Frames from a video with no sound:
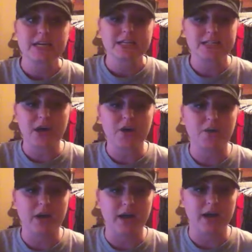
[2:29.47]

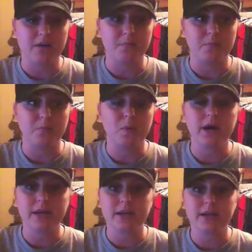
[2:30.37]
So
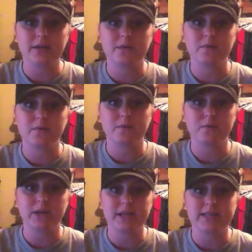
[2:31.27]

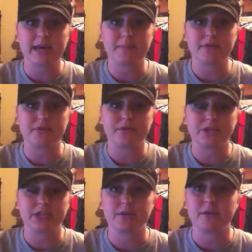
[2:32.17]
what has happened through
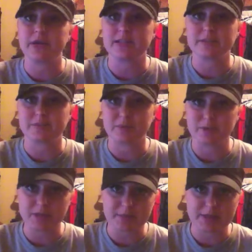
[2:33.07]
January is I've been
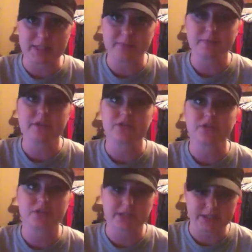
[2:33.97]
really busy,
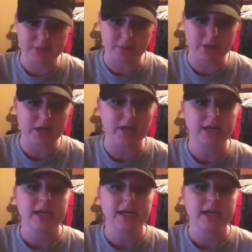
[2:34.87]
stressed at work.